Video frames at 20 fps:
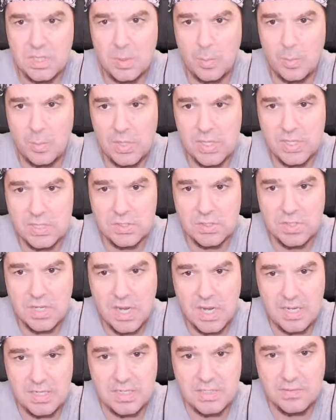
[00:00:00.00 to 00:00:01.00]
brakes are
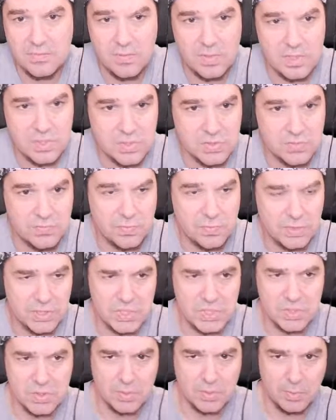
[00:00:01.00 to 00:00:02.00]
not, differentials fully
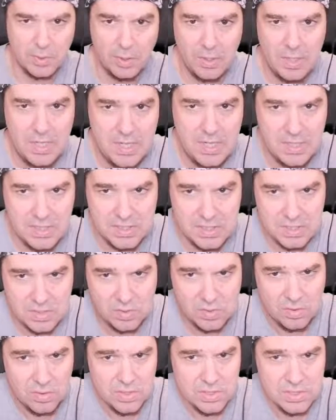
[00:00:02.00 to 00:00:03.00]
tunable. This
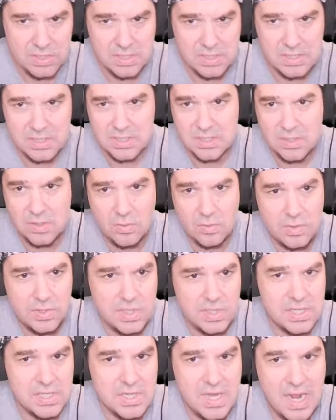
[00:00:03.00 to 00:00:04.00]
car is only
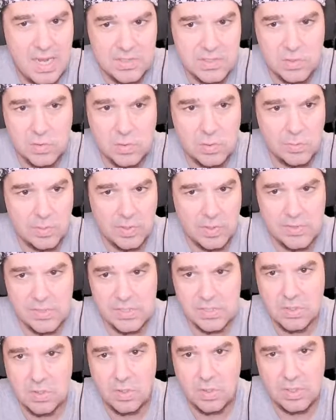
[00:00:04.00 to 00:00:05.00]
thing not tunable on this
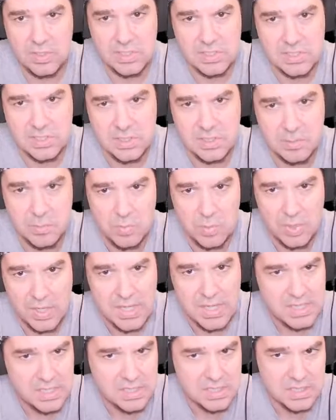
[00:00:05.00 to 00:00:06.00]
car is the
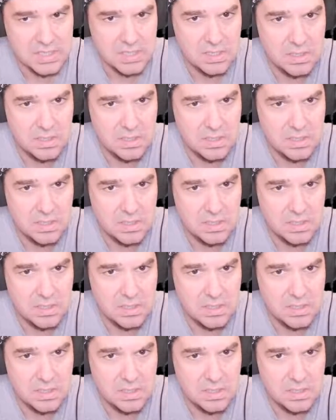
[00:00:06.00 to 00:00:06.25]
brakes